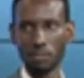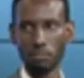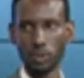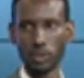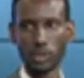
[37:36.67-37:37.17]

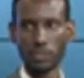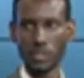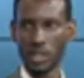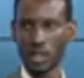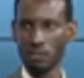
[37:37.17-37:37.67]
but what if
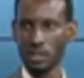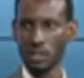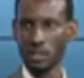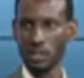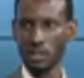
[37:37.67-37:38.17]
it's high
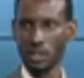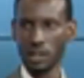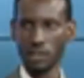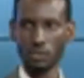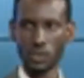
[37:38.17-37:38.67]
risk
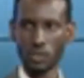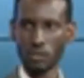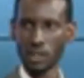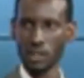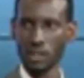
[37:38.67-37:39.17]
and was
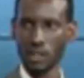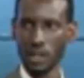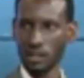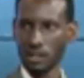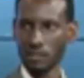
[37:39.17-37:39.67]
already
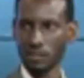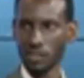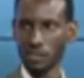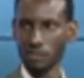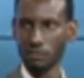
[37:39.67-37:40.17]
had
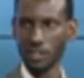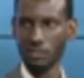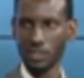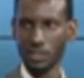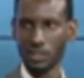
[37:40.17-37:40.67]
interventions
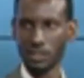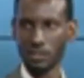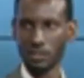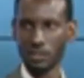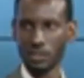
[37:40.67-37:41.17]
5 years ago
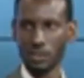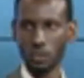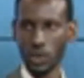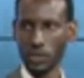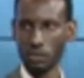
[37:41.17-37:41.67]

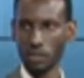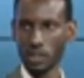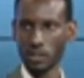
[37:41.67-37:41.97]
where there are already